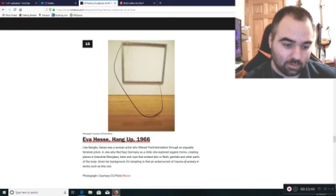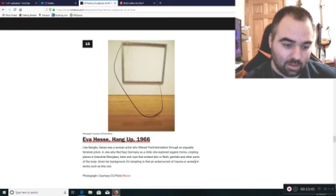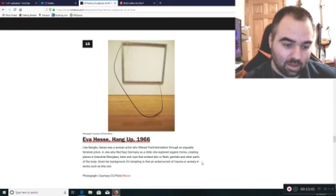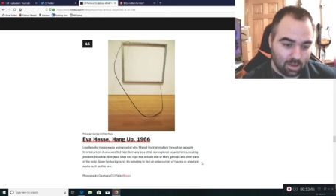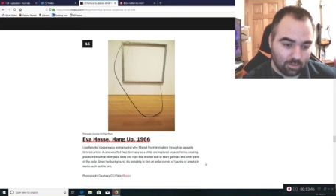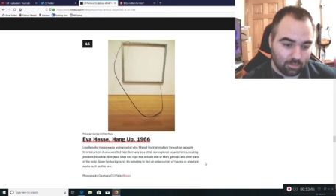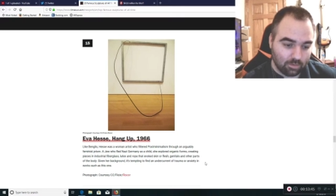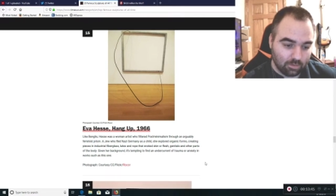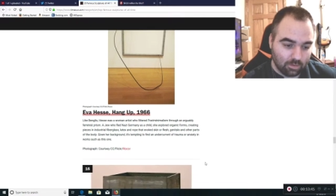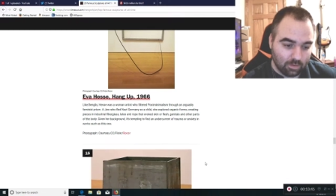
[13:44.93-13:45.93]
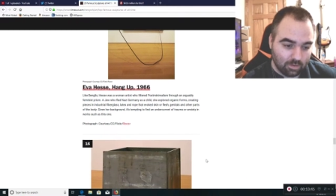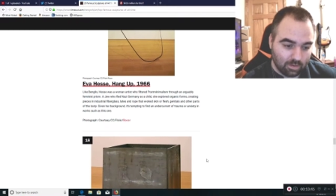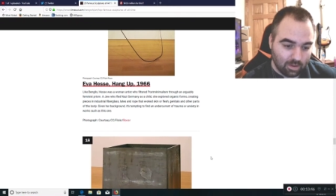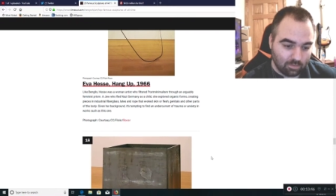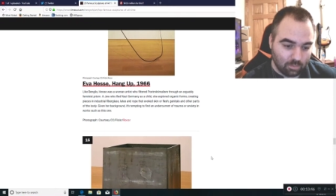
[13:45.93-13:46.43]
Yeah,
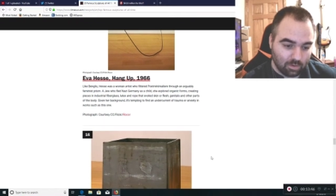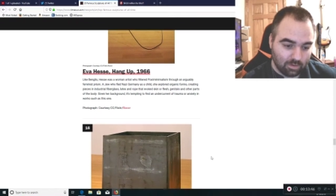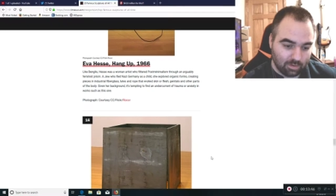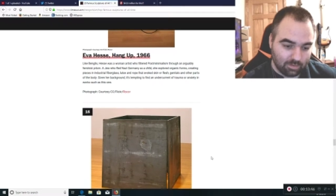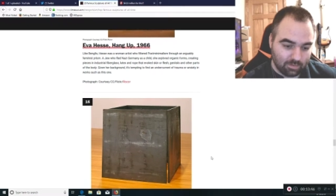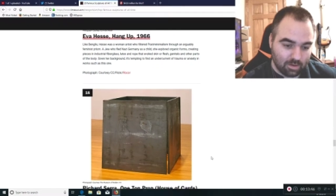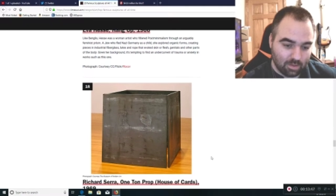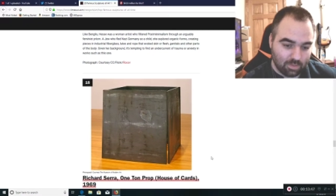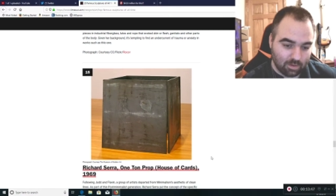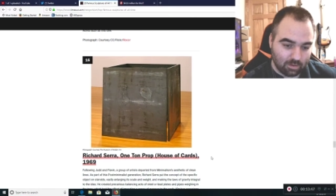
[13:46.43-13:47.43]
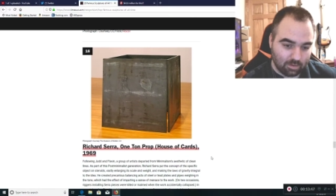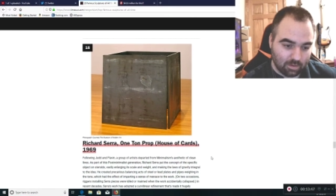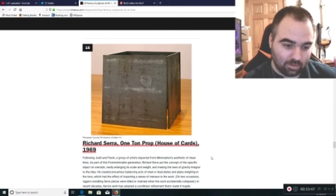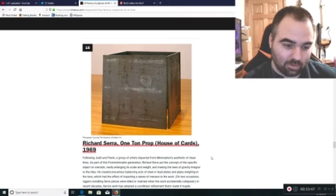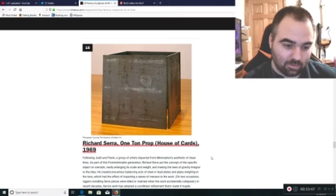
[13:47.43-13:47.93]
guess what? It's nothing.
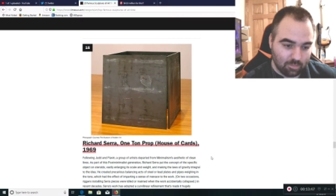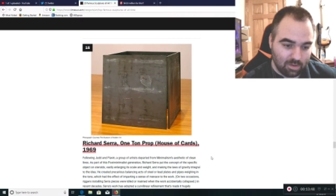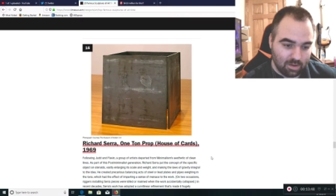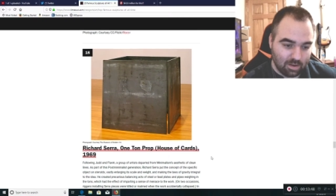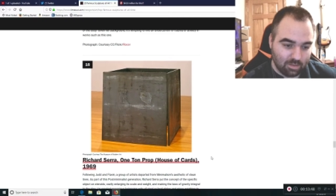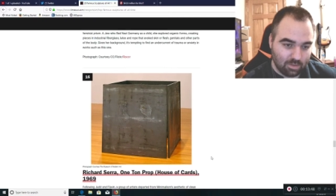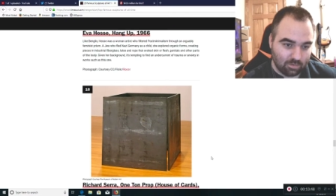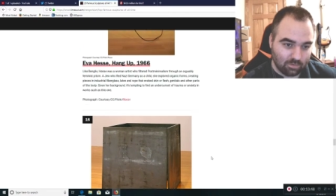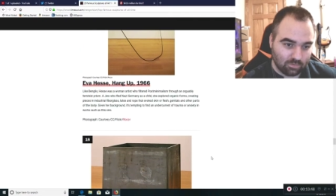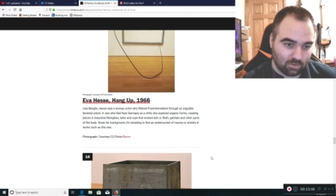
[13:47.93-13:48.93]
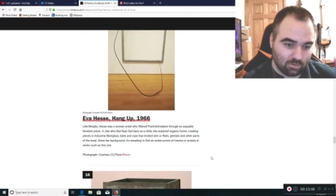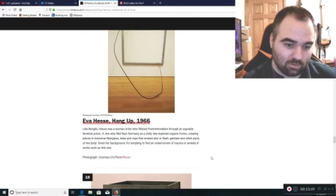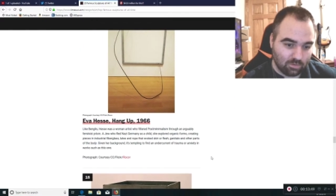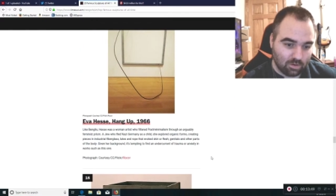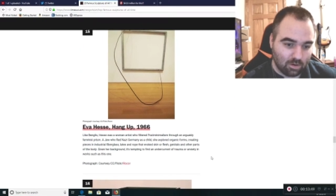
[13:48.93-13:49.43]
It doesn't mean anything. Just
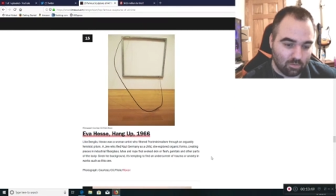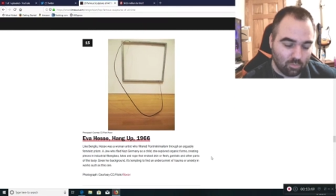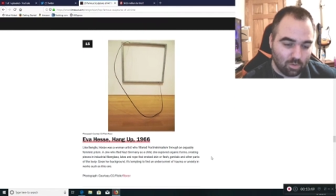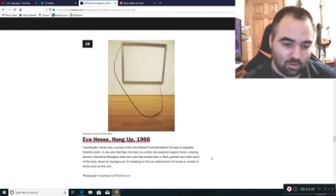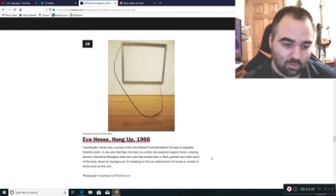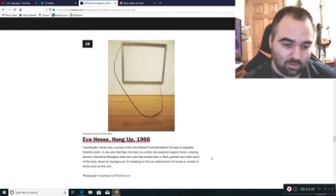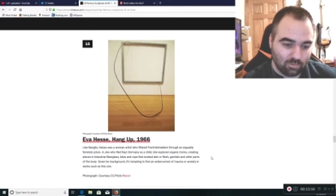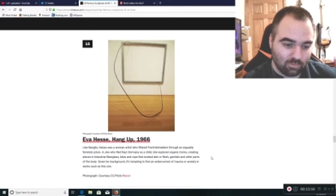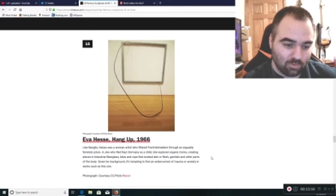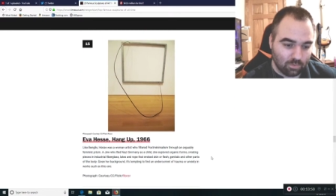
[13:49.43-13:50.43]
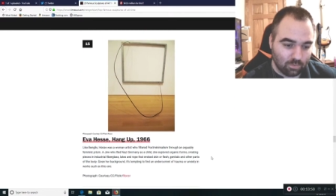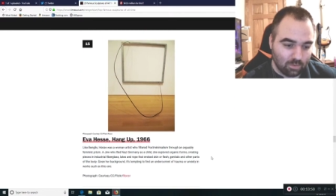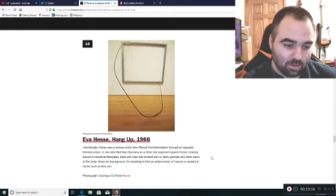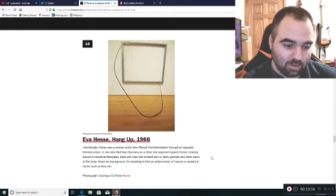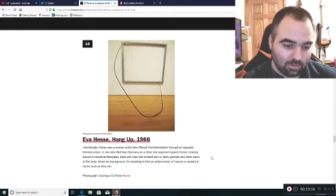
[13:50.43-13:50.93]
because what you lived through
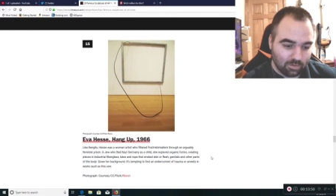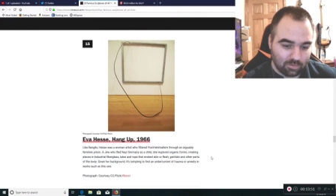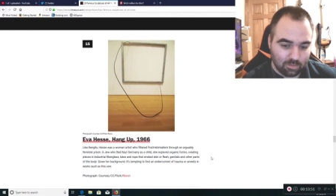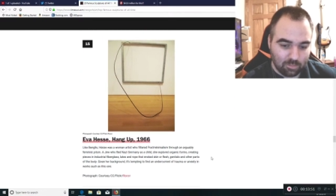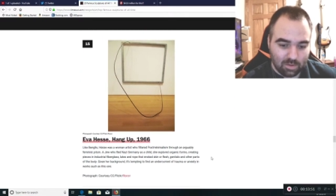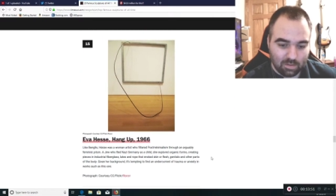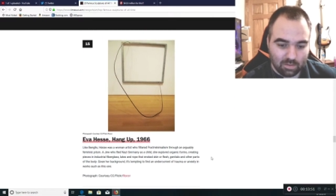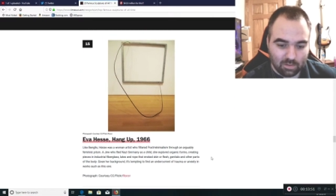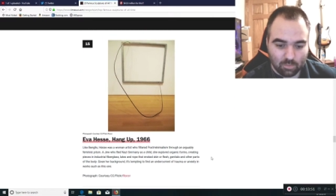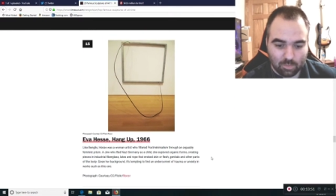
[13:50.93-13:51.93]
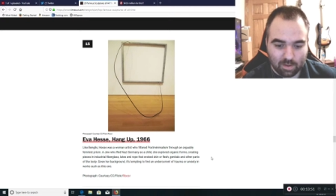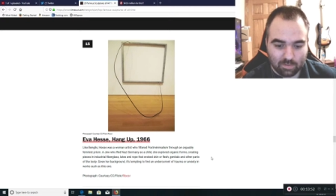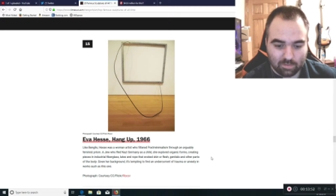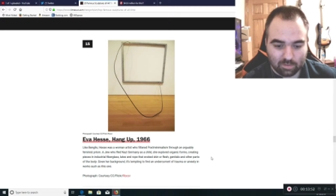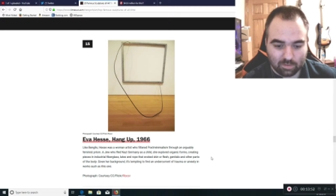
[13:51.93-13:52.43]
doesn't mean that you
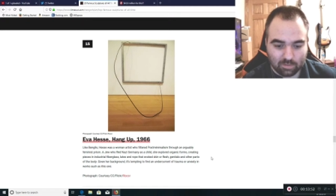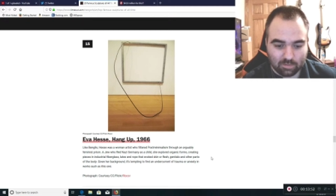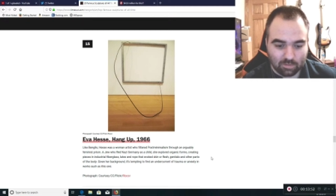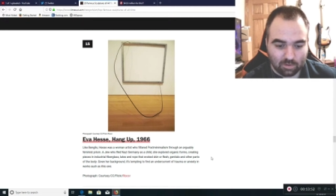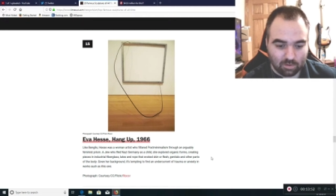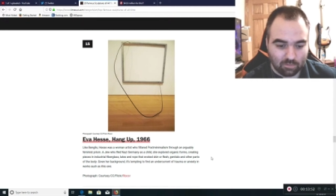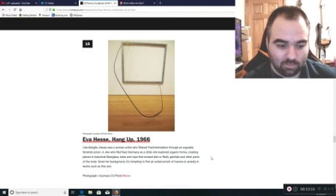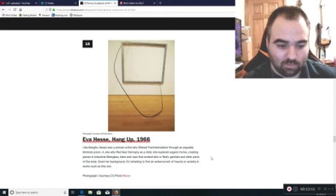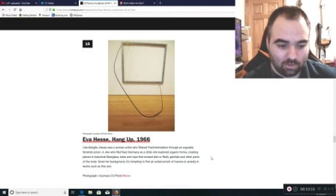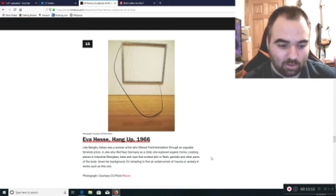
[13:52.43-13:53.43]
basically deserved